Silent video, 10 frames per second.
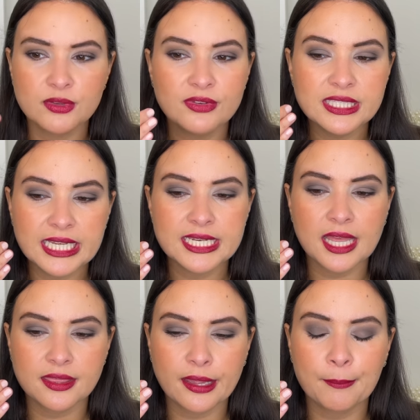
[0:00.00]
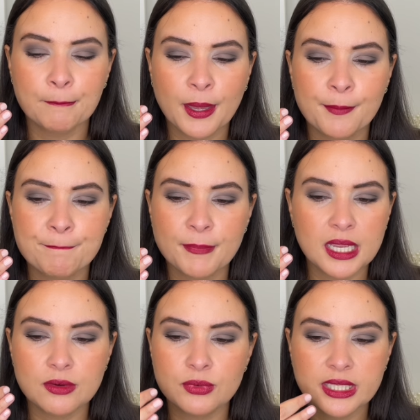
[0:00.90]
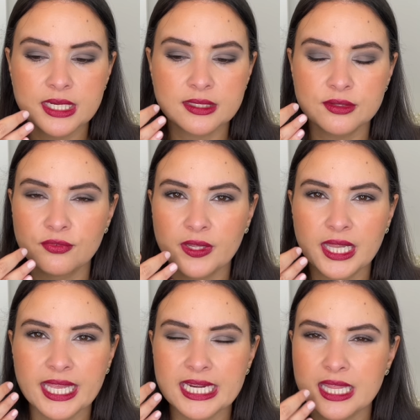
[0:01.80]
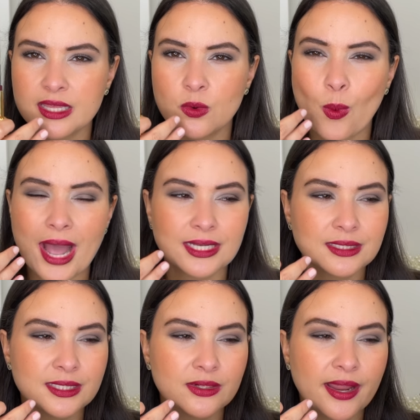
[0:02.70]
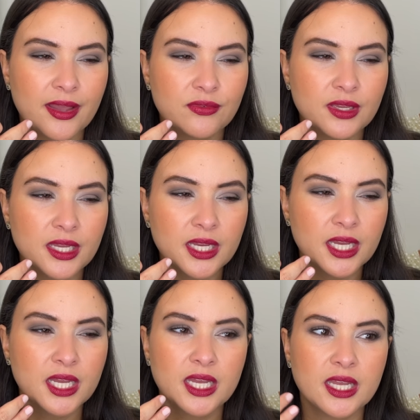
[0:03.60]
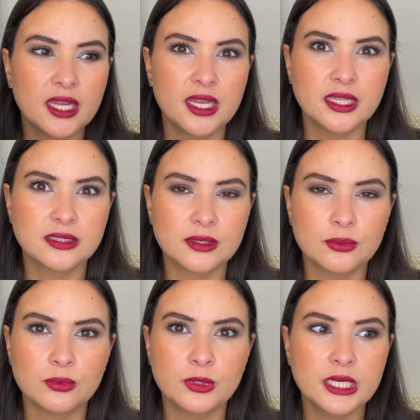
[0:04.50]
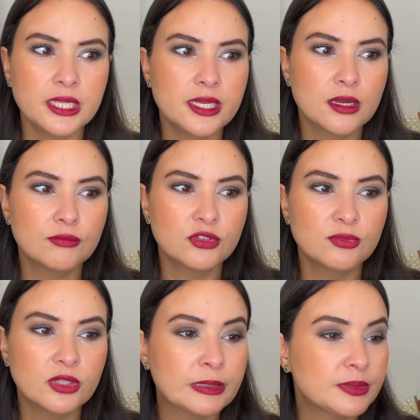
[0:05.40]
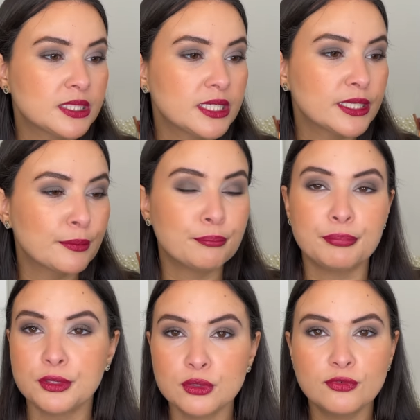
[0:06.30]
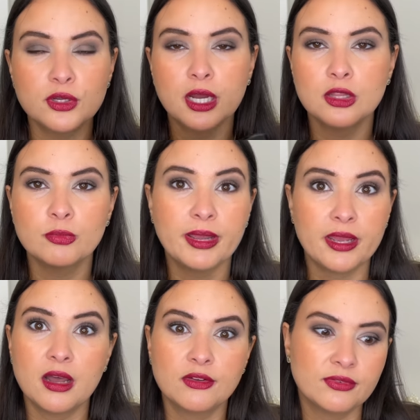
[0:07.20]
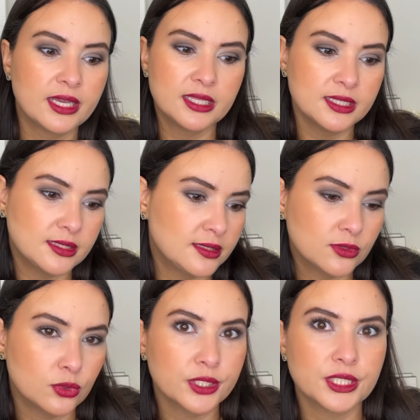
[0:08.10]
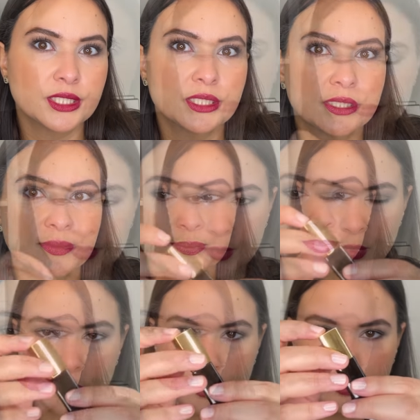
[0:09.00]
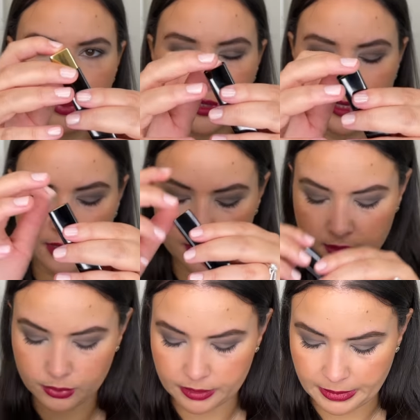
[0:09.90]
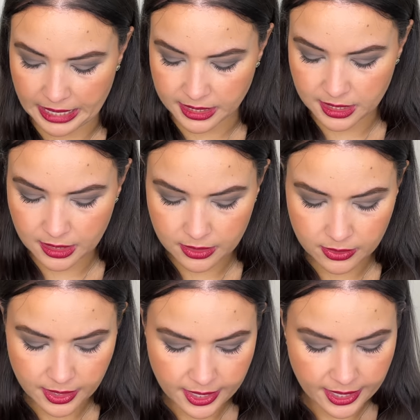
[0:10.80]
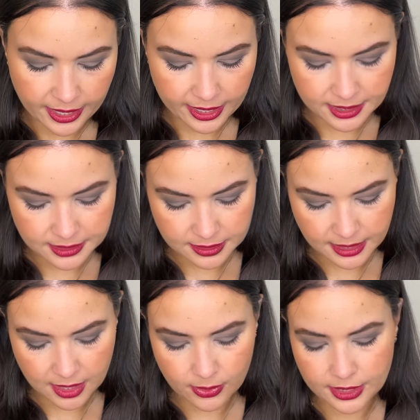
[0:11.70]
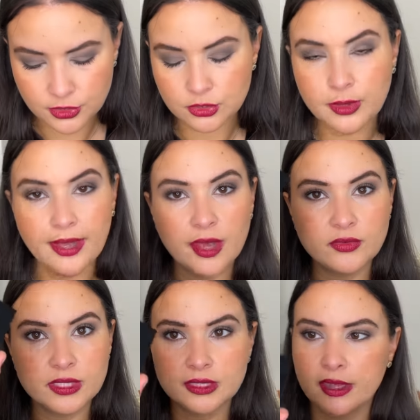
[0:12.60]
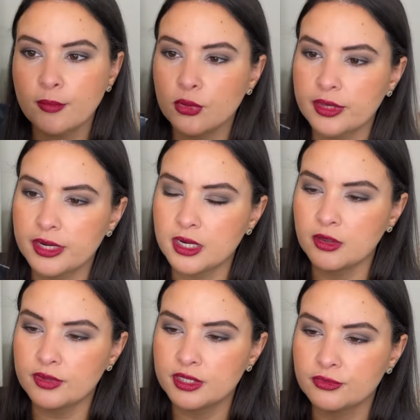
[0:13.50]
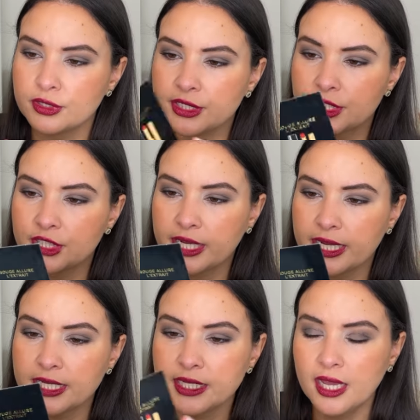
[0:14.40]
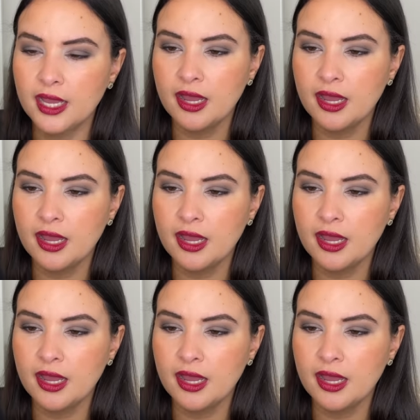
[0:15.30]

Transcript: It feels like nothing. It really doesn't feel like anything waxy or heavy. It's a really comfortable lipstick, beautiful color payoff. I think this is gorgeous. I'm going to put this one back here. And now I do have a sample here of a different shade.